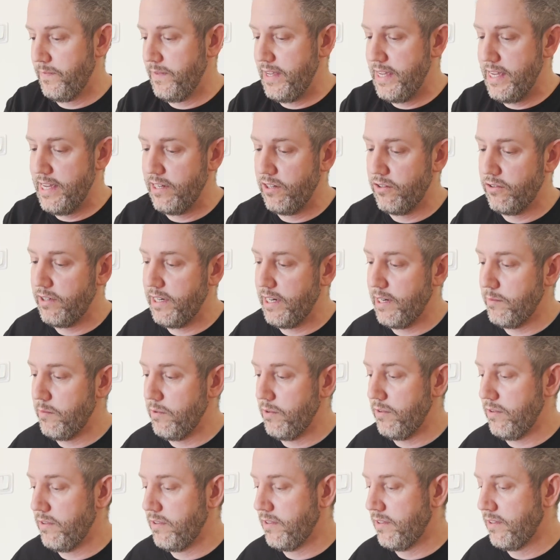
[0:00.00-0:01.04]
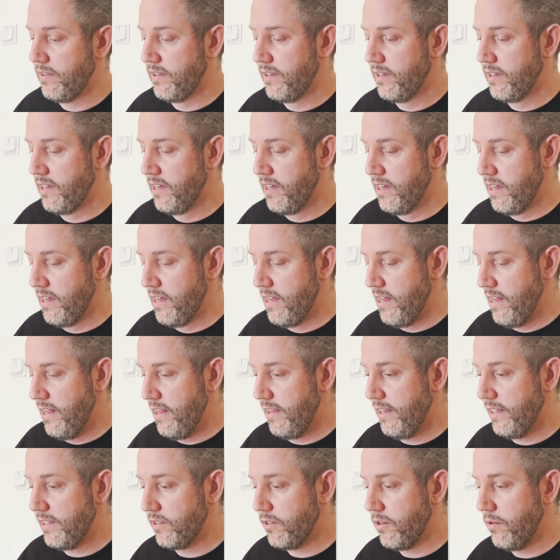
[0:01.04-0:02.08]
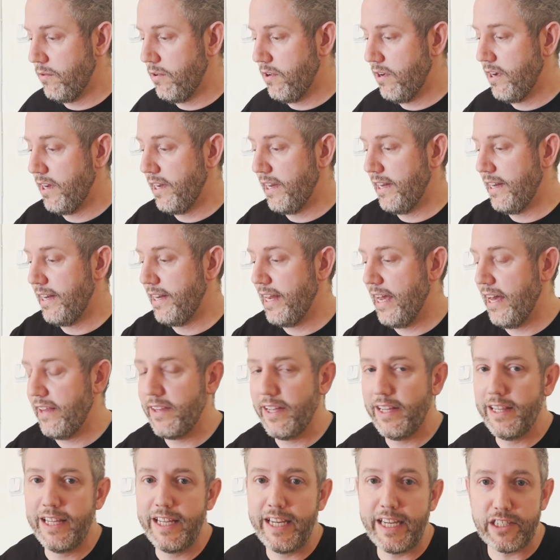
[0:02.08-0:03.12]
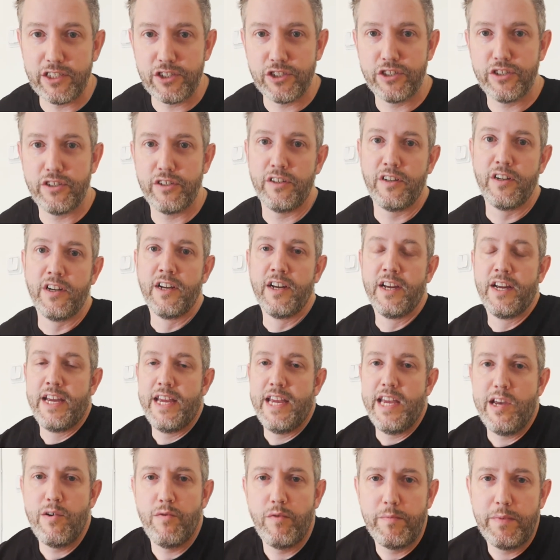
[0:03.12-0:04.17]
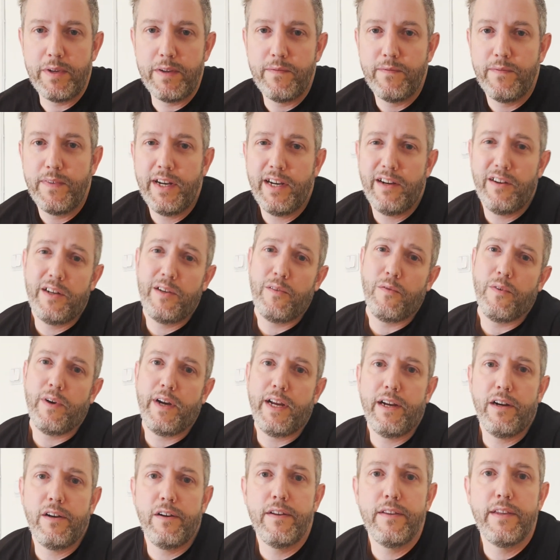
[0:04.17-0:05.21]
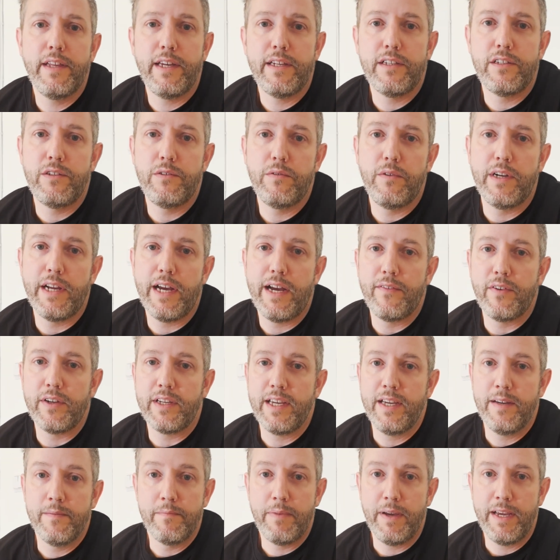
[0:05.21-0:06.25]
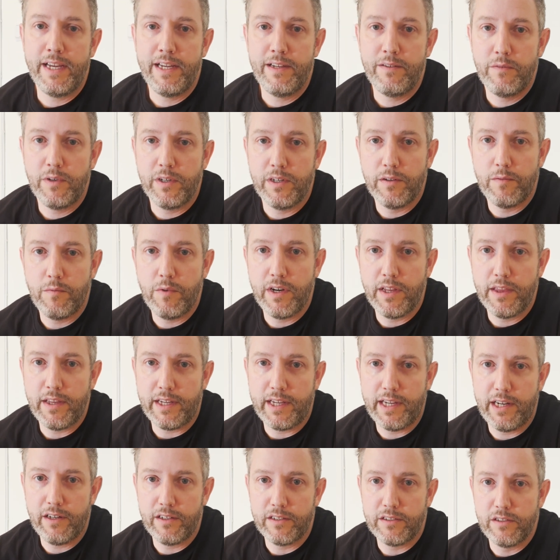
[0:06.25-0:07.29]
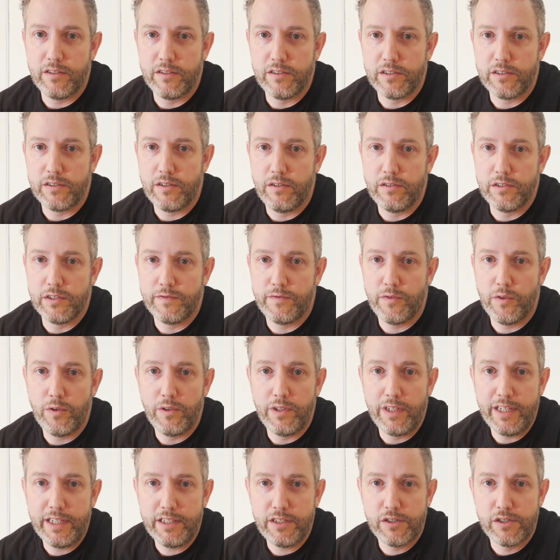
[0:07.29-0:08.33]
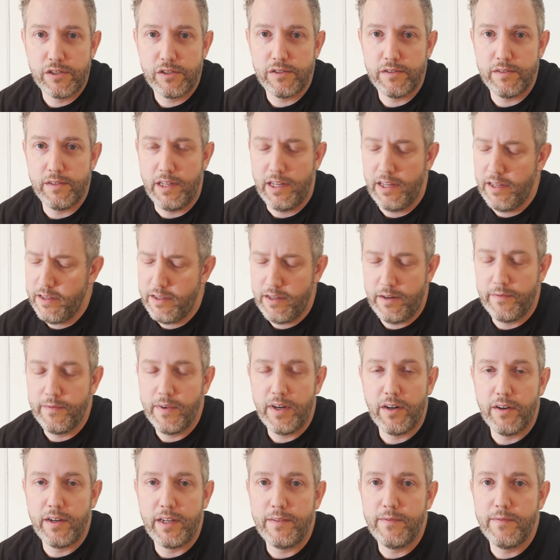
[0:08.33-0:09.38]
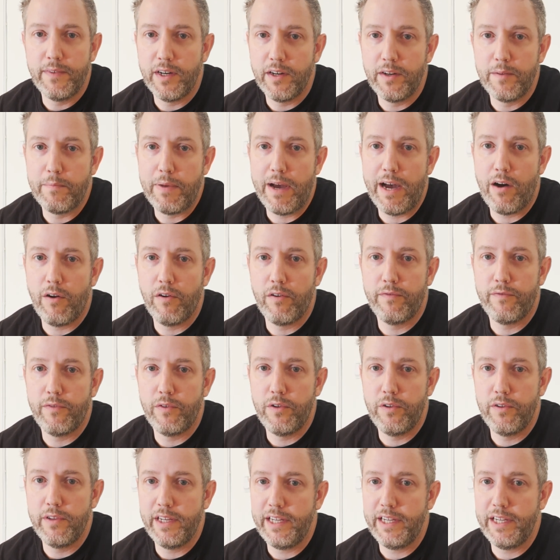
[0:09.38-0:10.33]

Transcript: Incredible. Let's go on. Now the Lich. It would be very rare that you would have a campaign where one of the characters goes full Lich. They're very, very powerful.